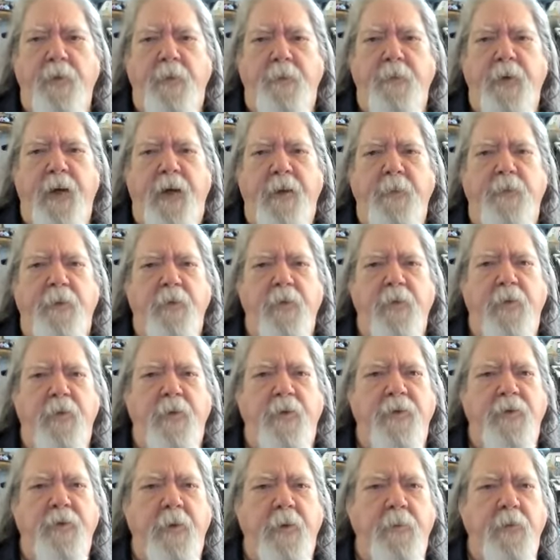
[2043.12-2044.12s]
of paper
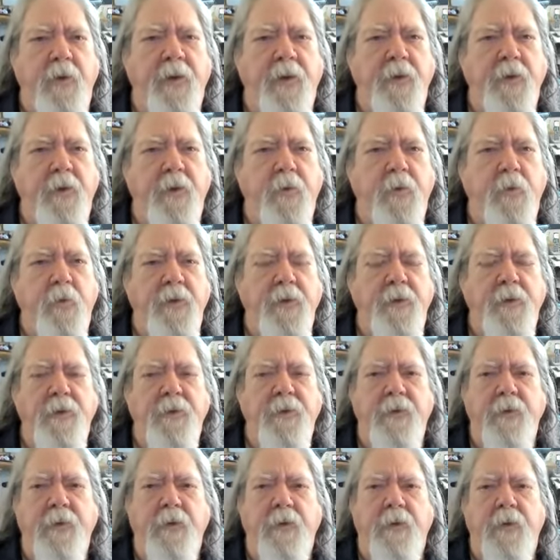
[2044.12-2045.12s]
or some litter would
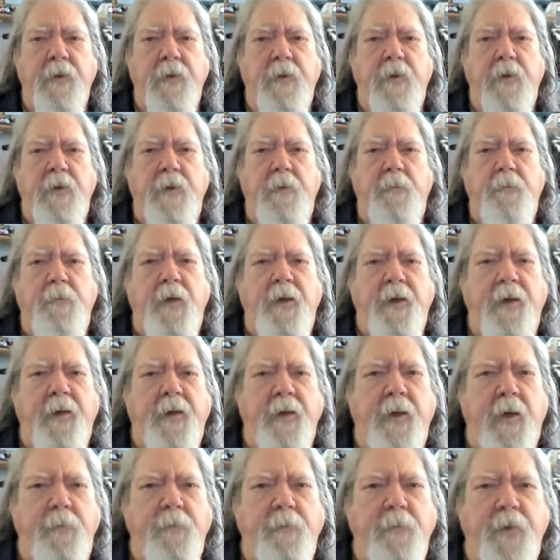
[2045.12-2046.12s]
pick
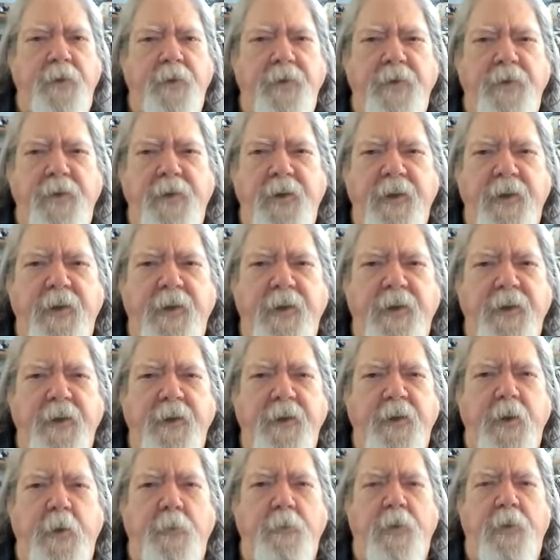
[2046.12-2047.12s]
it up and stick it
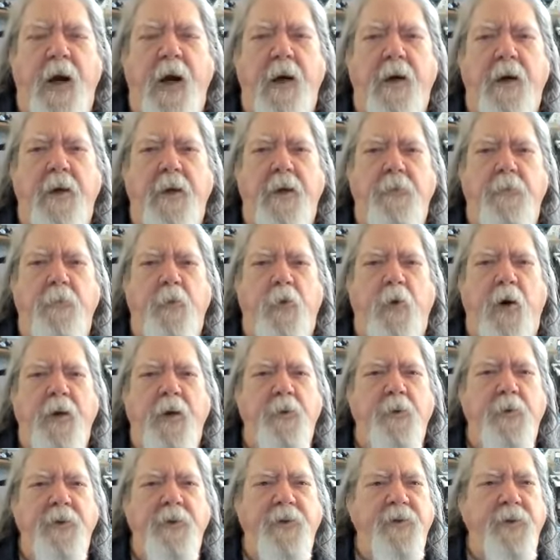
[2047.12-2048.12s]
in their pocket. Why
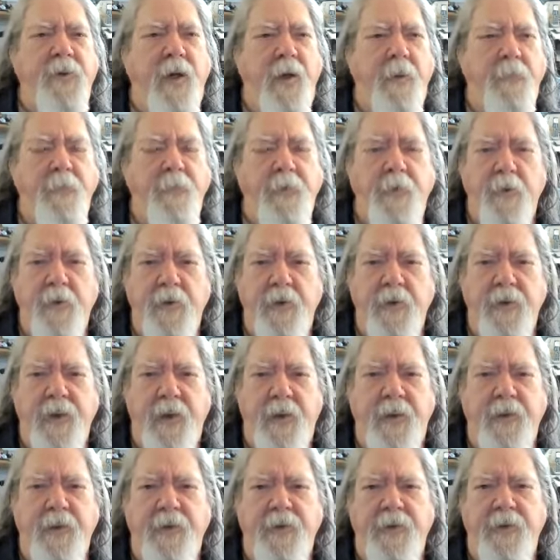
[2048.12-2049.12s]
do we stop doing
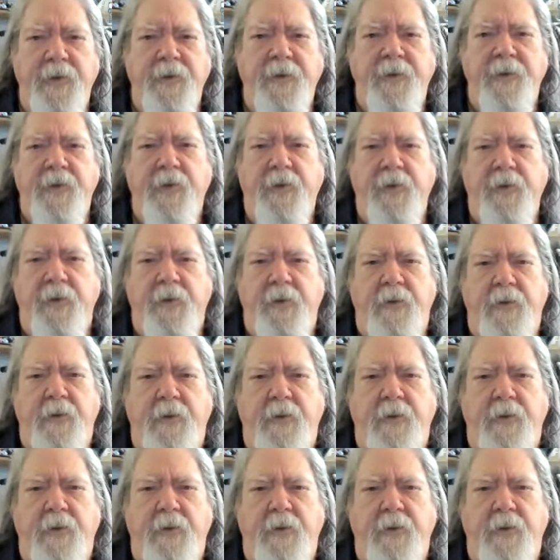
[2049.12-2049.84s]
that in the city?